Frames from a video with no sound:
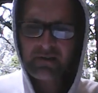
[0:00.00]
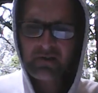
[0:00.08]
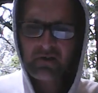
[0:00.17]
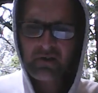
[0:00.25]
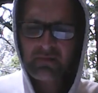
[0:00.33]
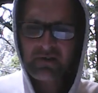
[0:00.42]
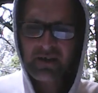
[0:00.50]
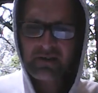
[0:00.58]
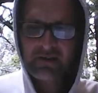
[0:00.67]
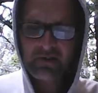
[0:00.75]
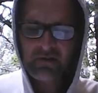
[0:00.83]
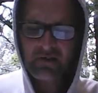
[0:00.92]
Sherman's
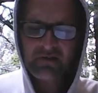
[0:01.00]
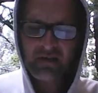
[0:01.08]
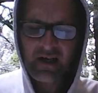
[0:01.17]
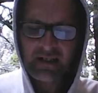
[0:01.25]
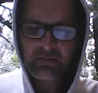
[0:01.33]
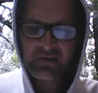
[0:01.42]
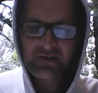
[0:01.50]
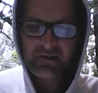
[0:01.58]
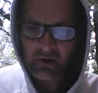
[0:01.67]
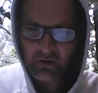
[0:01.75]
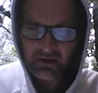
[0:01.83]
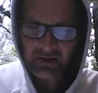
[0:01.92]
Antitrust Act was
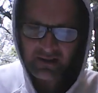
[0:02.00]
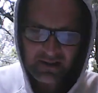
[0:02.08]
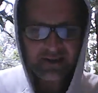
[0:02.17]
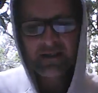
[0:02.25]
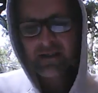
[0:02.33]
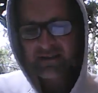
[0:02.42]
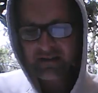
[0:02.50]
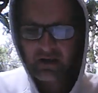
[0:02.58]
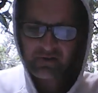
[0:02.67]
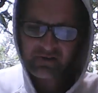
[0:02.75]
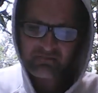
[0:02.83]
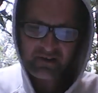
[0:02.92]
ignored,
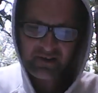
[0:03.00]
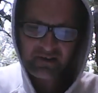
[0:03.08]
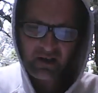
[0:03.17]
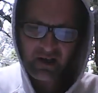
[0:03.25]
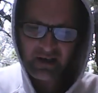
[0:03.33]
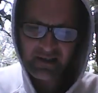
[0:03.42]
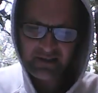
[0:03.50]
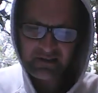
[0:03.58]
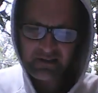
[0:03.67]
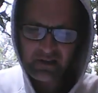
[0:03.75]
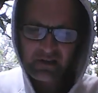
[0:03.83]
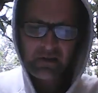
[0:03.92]
seldom realized.